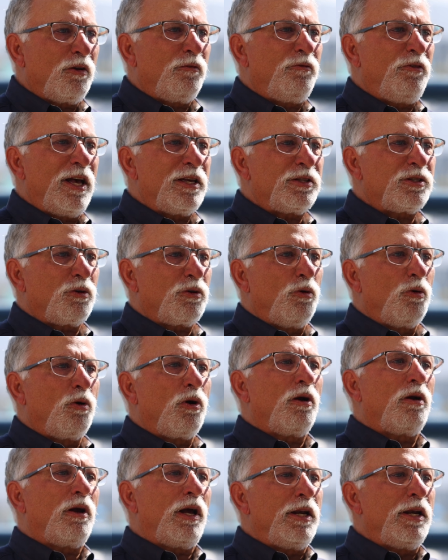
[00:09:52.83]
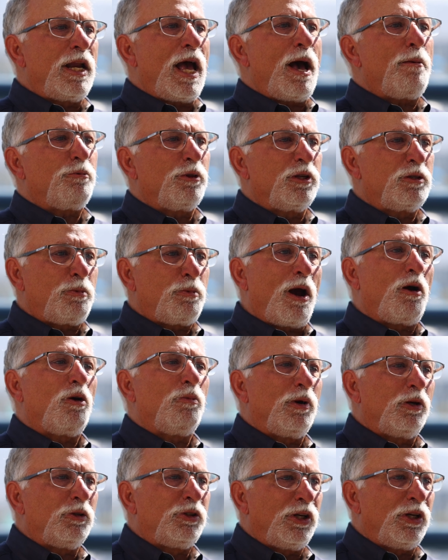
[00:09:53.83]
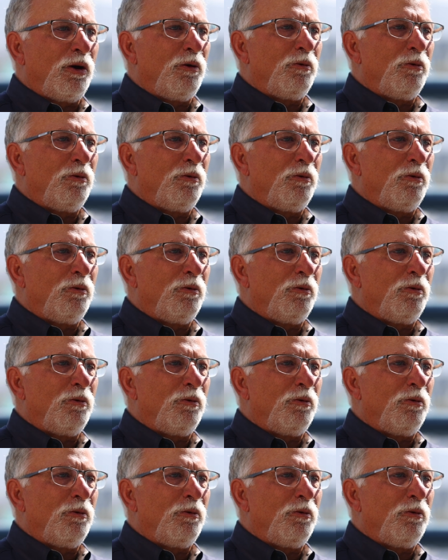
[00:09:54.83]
Fest or Annapolis Powerboat Show.